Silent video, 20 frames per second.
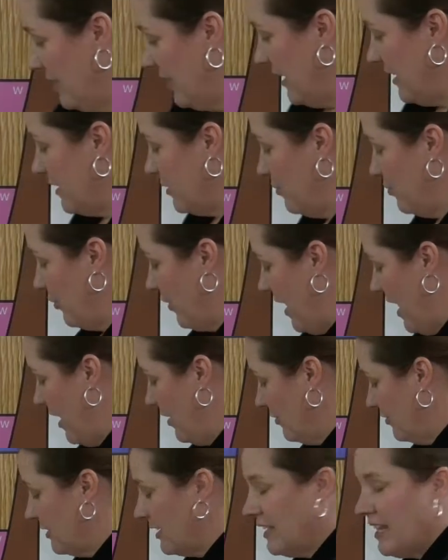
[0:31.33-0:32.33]
that is
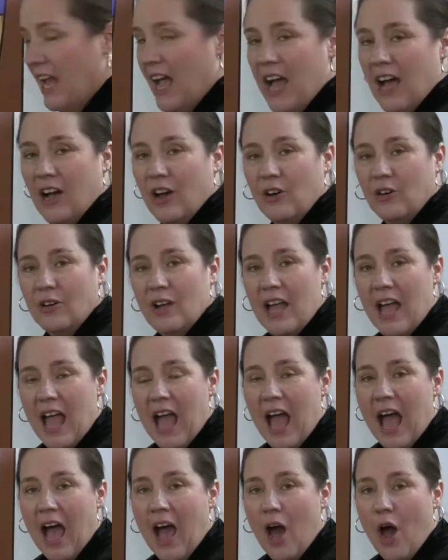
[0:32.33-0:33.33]
brown cow
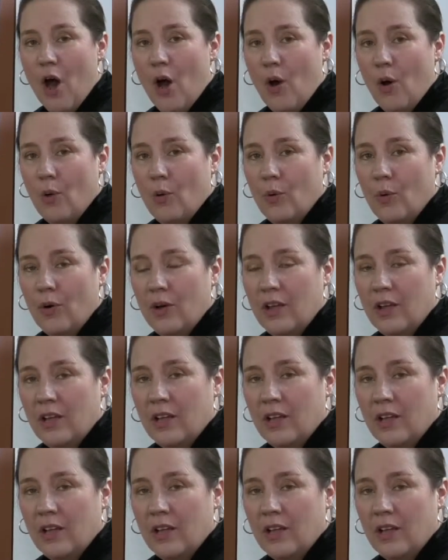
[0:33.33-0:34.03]
ow.